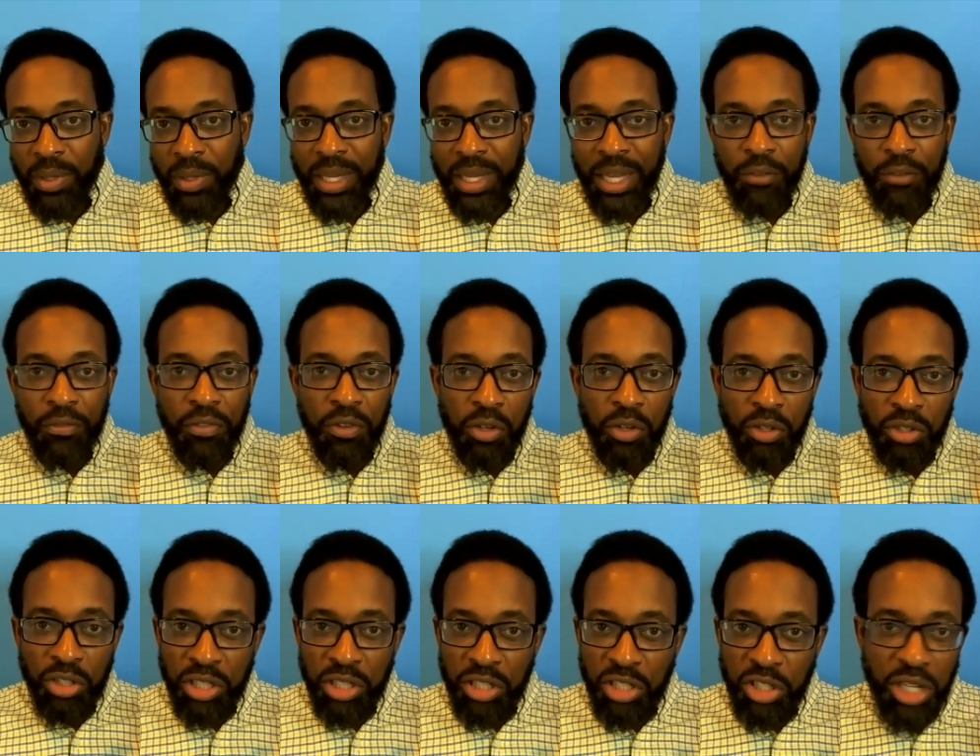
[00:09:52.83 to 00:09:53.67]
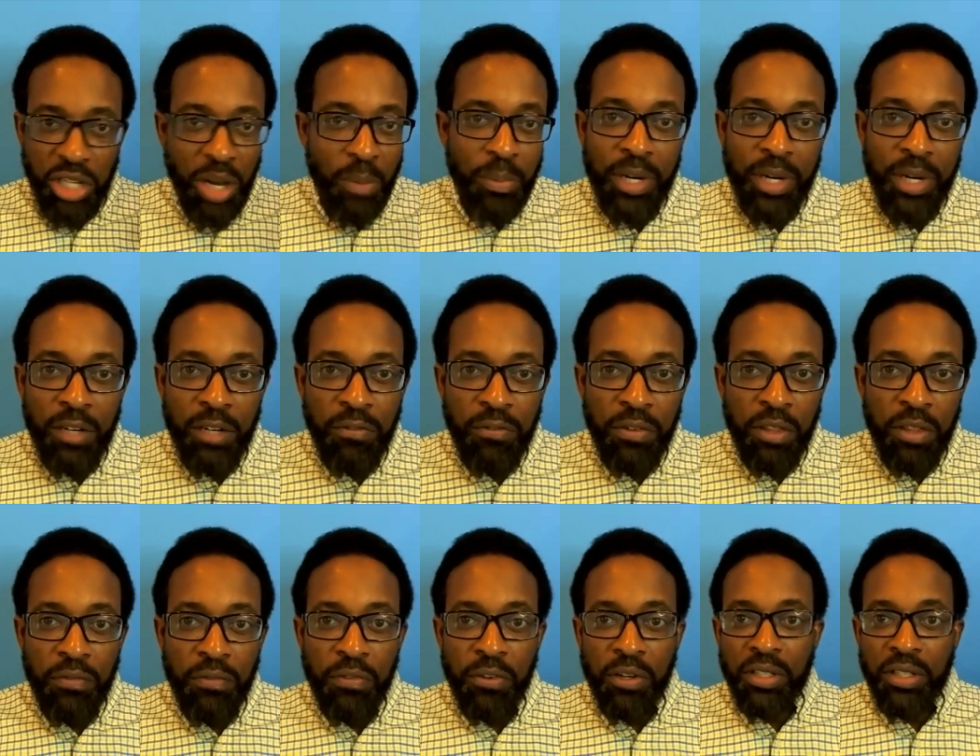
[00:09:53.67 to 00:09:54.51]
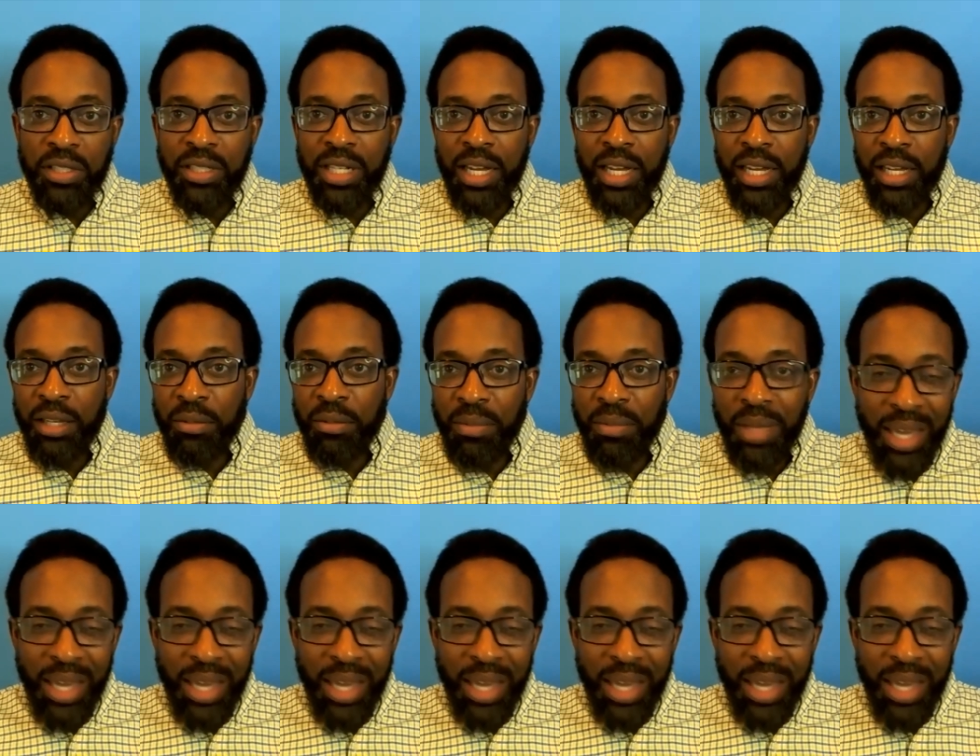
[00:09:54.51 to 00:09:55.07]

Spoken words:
if you're just jumping in for the first time,